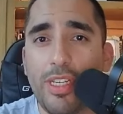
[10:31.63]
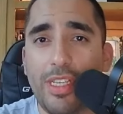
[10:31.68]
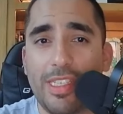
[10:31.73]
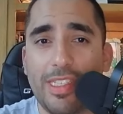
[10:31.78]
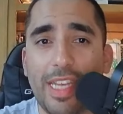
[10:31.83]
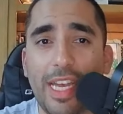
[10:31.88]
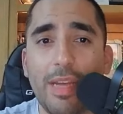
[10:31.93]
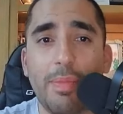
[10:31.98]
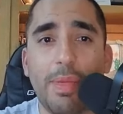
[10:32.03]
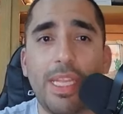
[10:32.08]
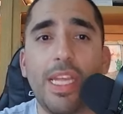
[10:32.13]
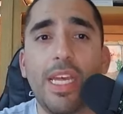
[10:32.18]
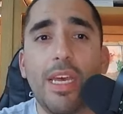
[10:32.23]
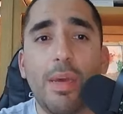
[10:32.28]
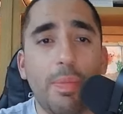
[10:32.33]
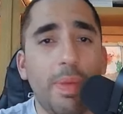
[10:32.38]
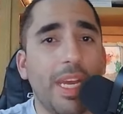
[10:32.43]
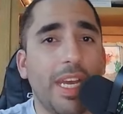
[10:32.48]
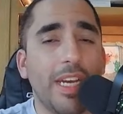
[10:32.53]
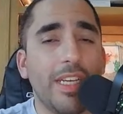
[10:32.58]
Is that, I mean,
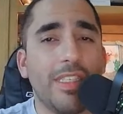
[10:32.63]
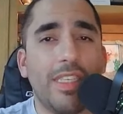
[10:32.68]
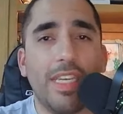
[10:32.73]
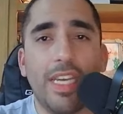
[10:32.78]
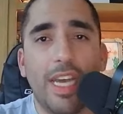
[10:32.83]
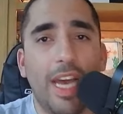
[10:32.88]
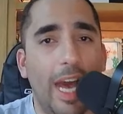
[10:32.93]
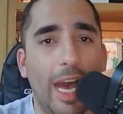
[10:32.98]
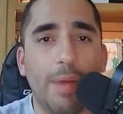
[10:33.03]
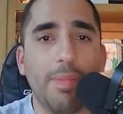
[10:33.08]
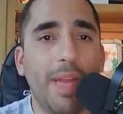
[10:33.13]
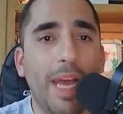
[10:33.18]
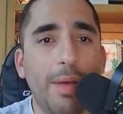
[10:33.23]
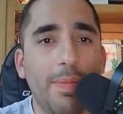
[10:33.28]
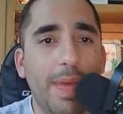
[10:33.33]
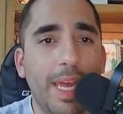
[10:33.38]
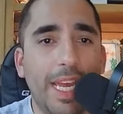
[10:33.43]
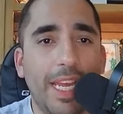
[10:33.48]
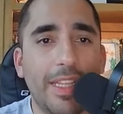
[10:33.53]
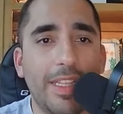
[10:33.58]
because I'm not
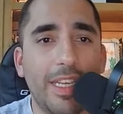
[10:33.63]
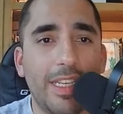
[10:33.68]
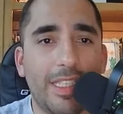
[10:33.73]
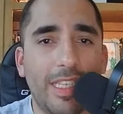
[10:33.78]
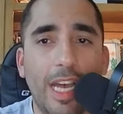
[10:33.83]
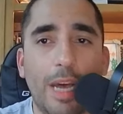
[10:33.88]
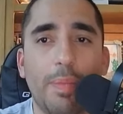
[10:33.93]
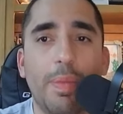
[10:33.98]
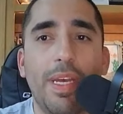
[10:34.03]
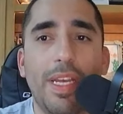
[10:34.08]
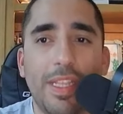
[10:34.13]
making this up.